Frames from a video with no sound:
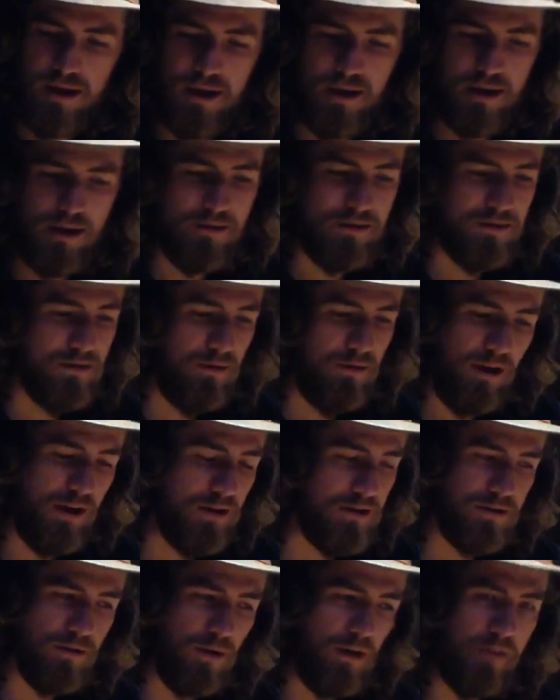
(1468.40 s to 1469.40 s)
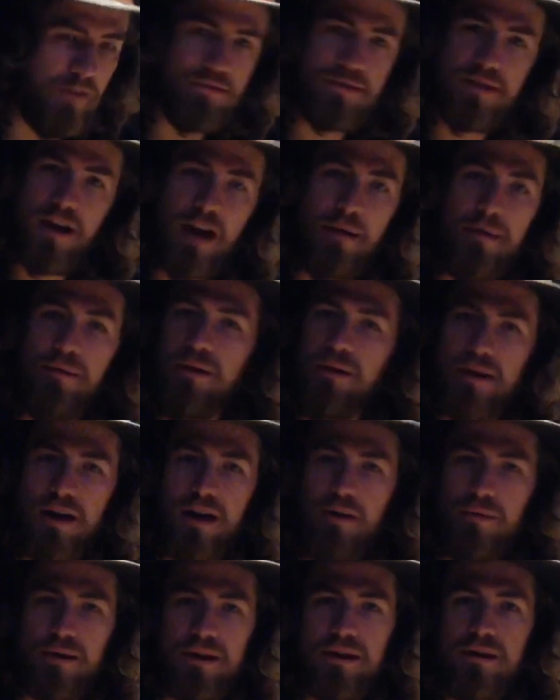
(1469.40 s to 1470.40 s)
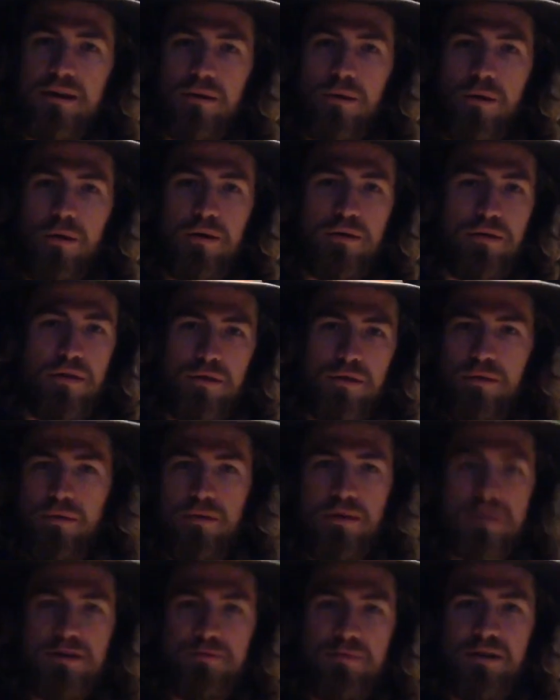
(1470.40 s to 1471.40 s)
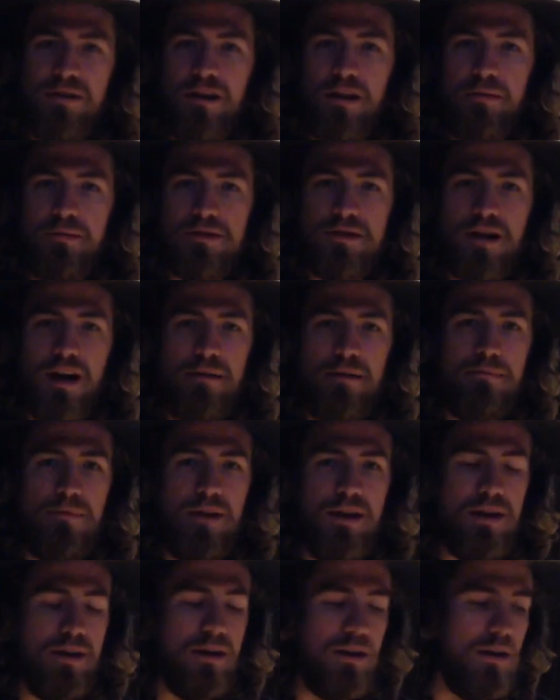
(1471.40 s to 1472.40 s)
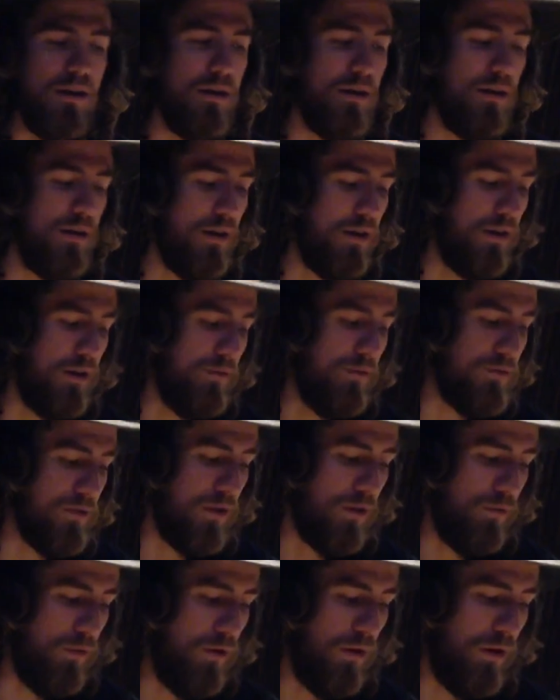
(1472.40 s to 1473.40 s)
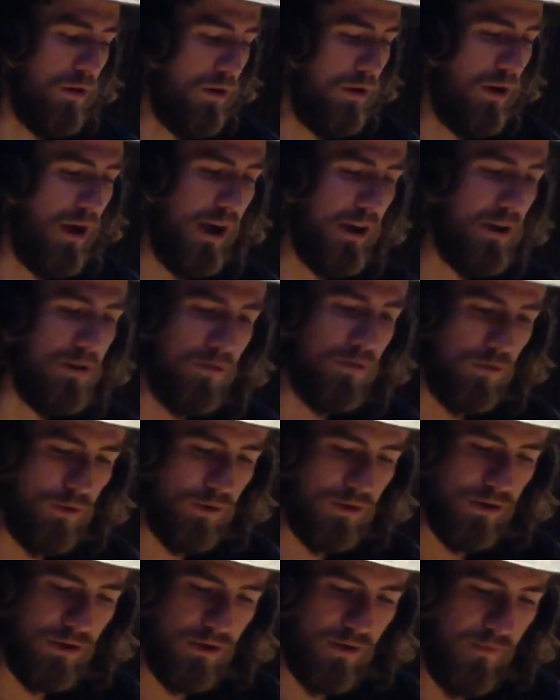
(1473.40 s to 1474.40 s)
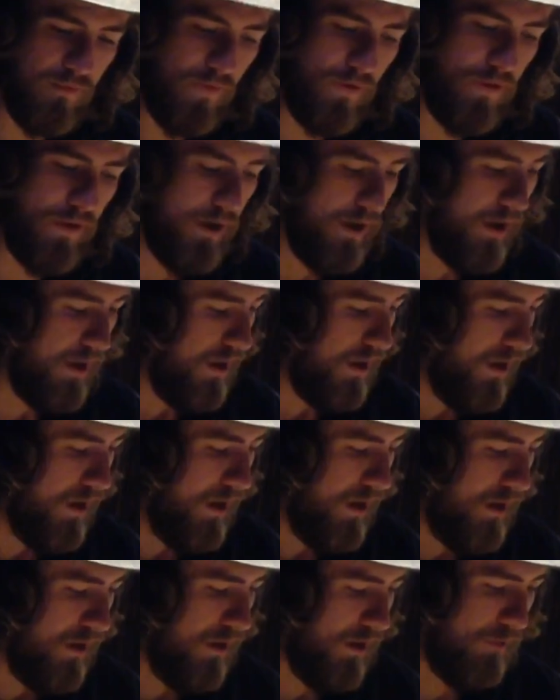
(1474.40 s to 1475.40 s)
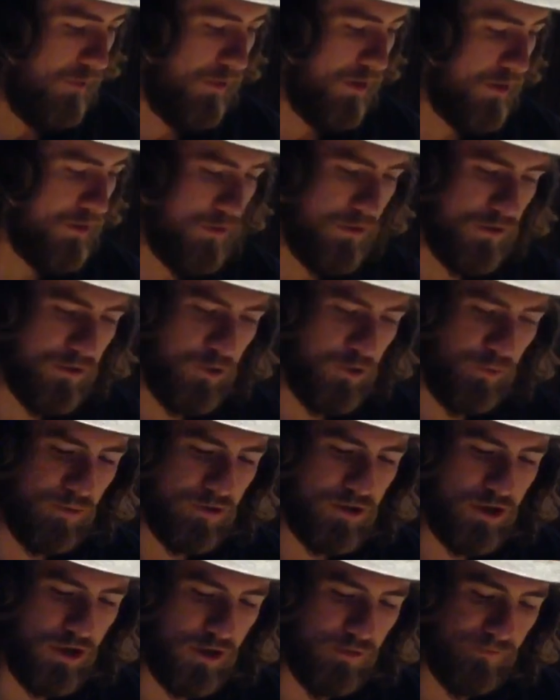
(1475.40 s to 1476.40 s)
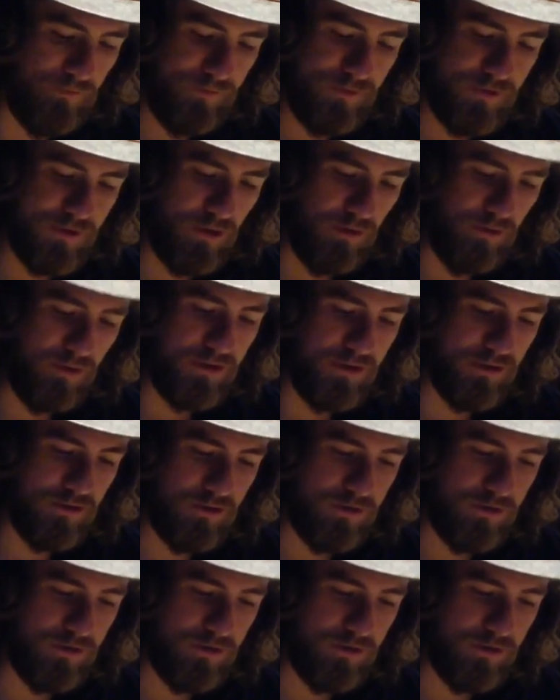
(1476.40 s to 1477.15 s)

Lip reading: And I just don't have the time. I want to get north. I don't want to spend all that much time making it. And he was like, well, I could do it, and we could do it super cheap. So these